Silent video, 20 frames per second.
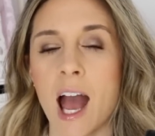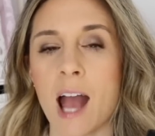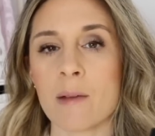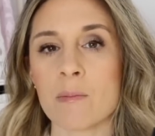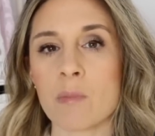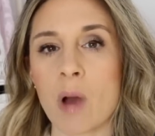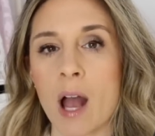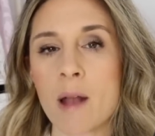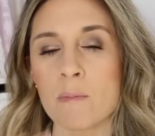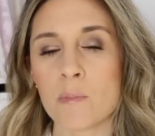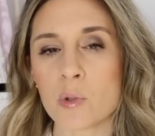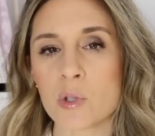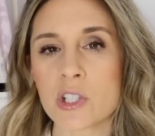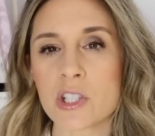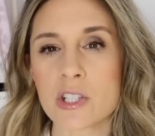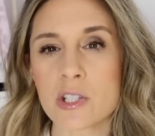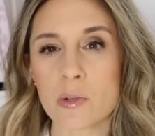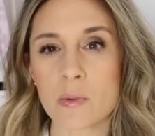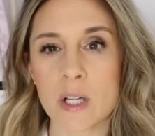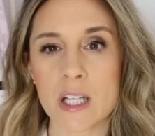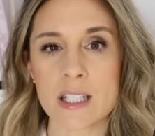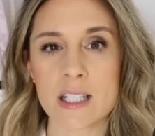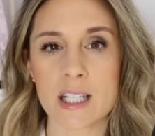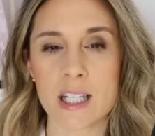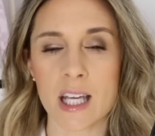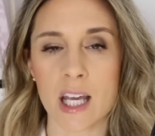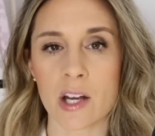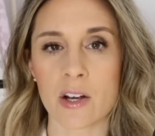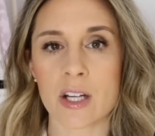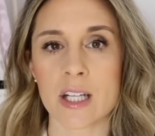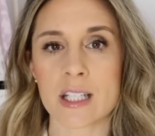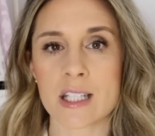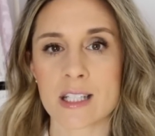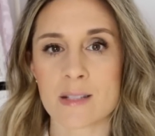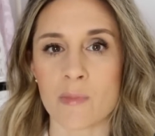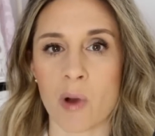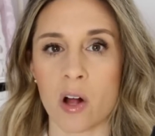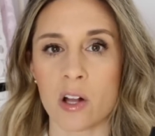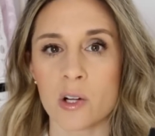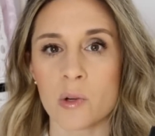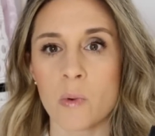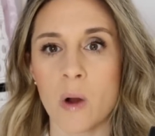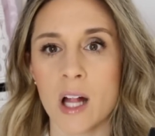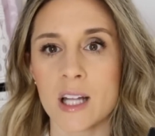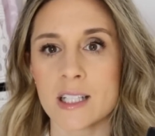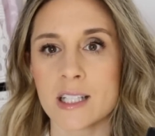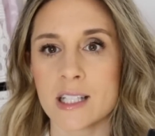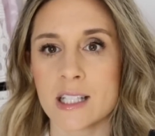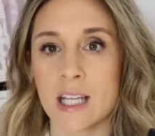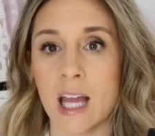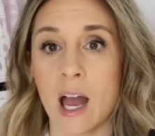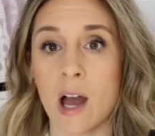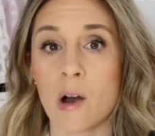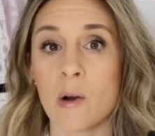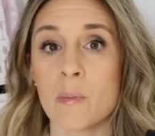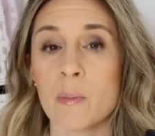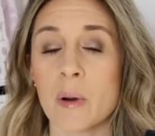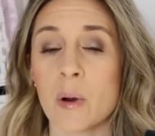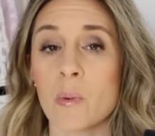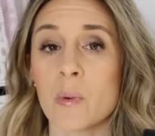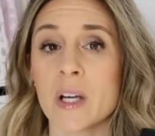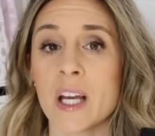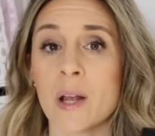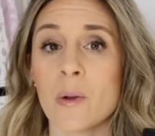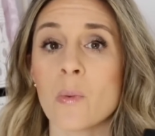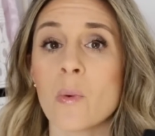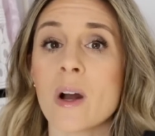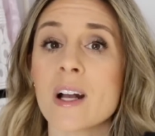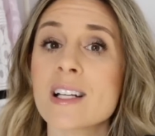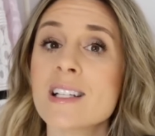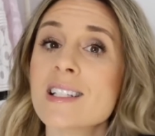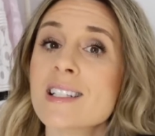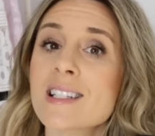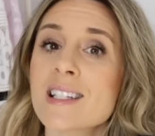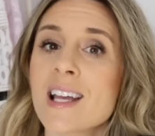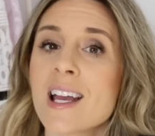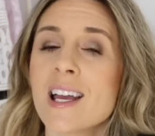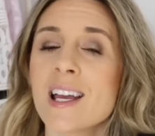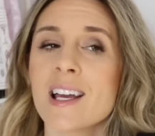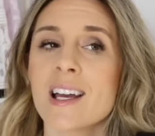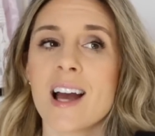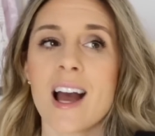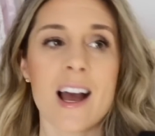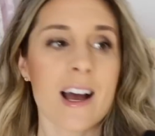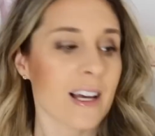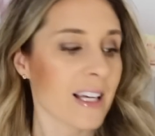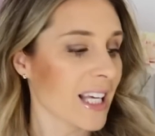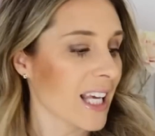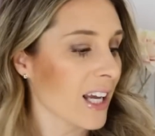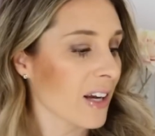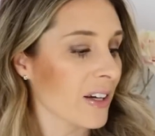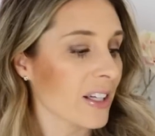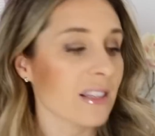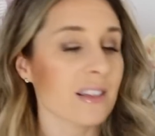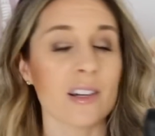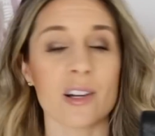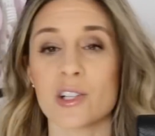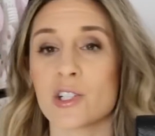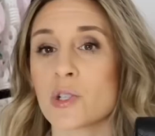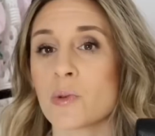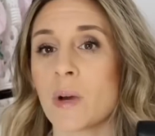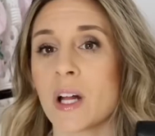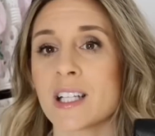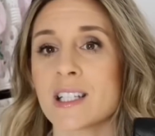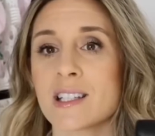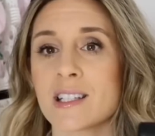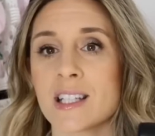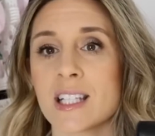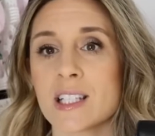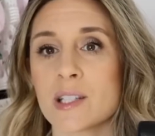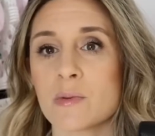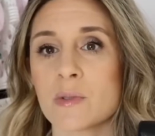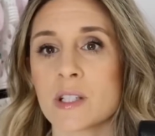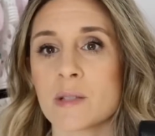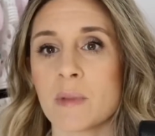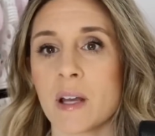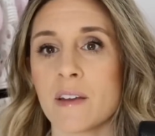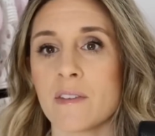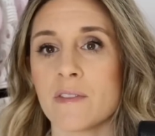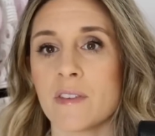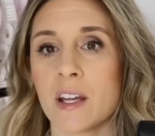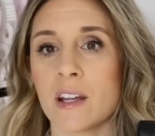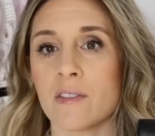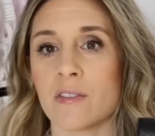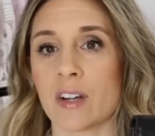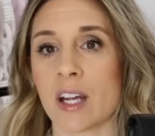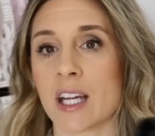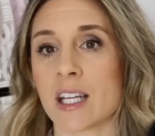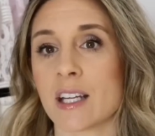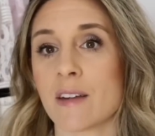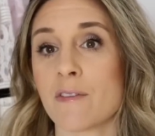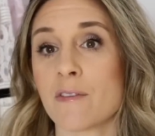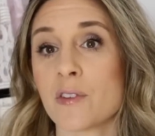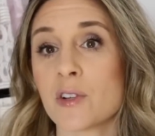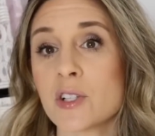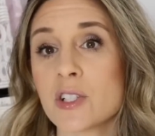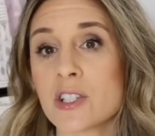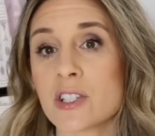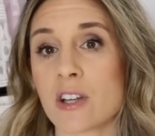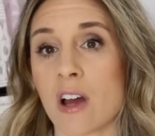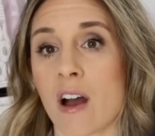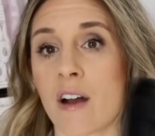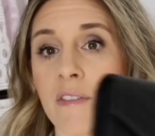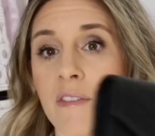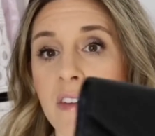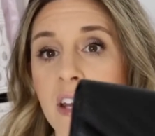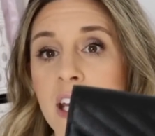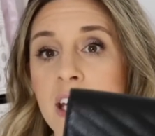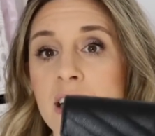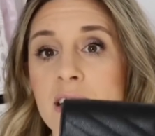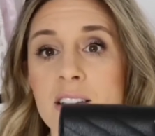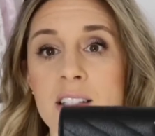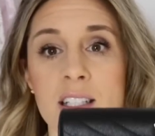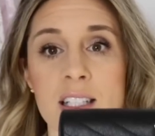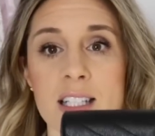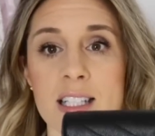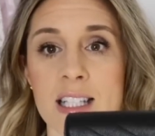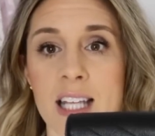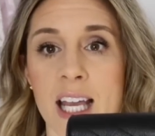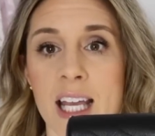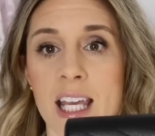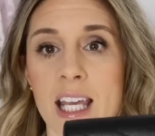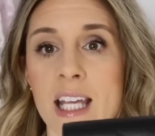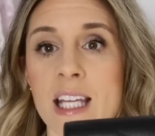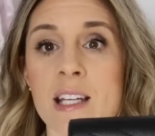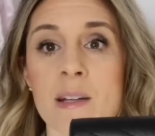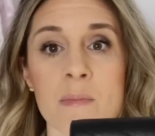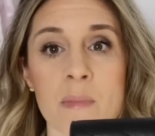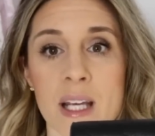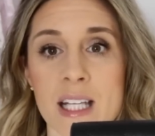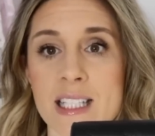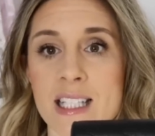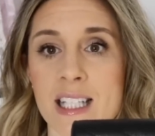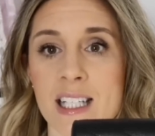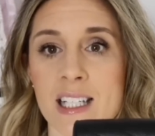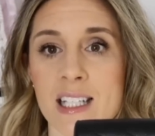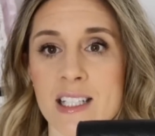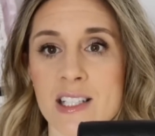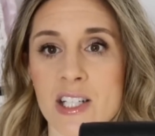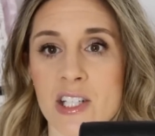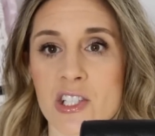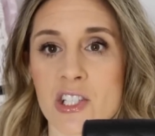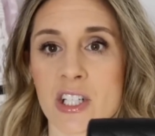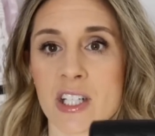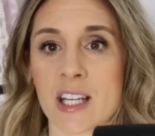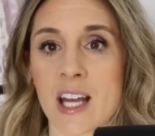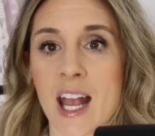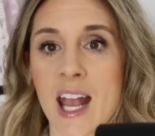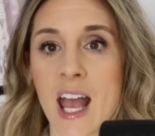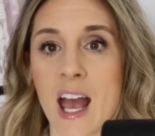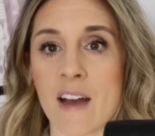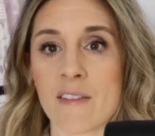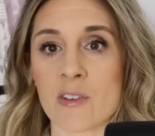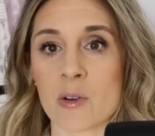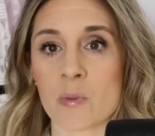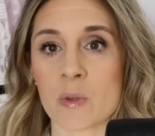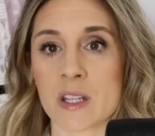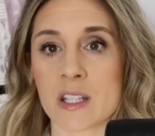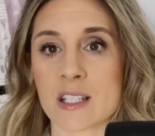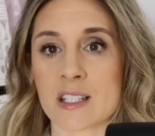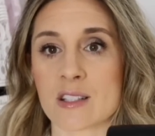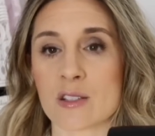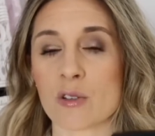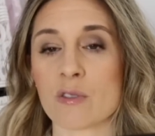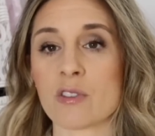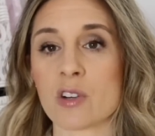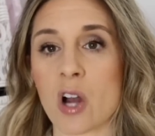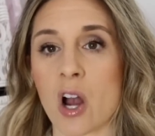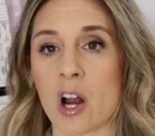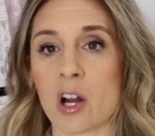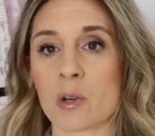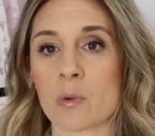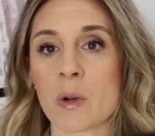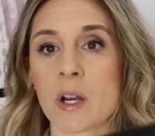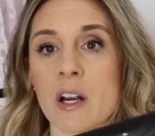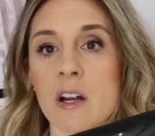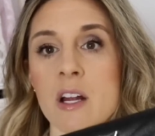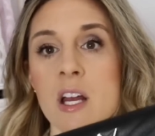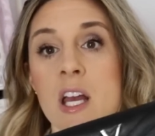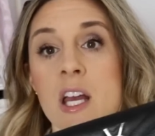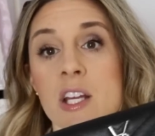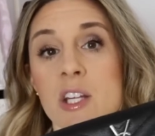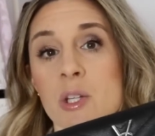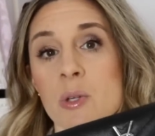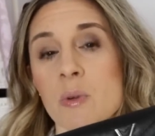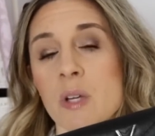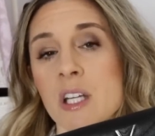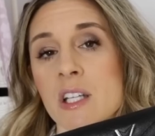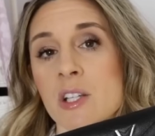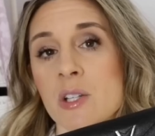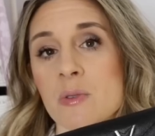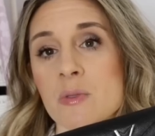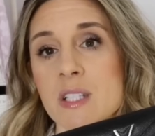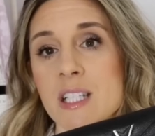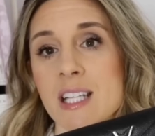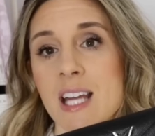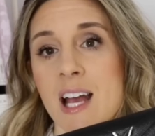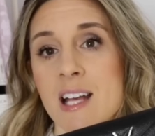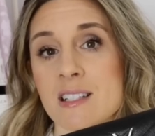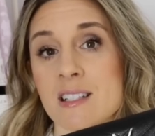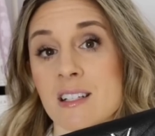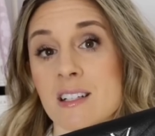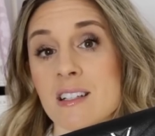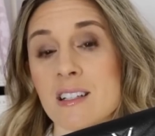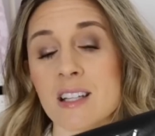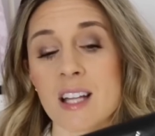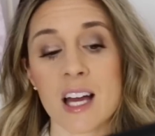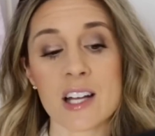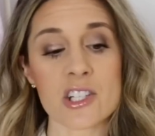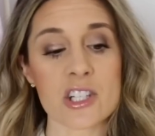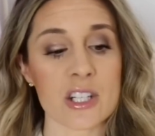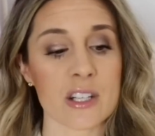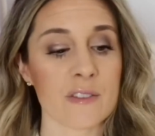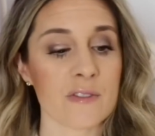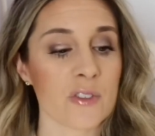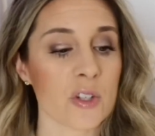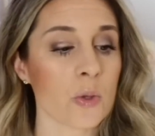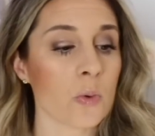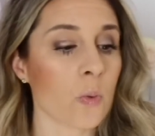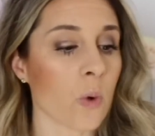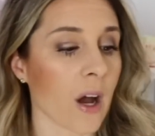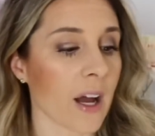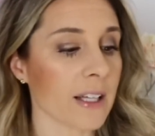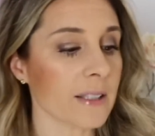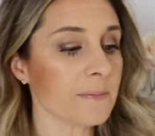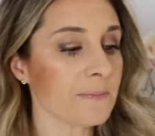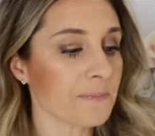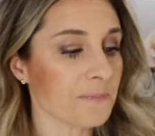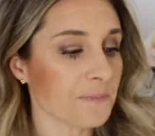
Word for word: I'm, I'm more so into carrying smaller wallets now, but when I was uh, carrying larger wallets, this was my favorite. First off, it looks like in amazing condition. I have it with the silver hardware. You can use it as a clutch if you want.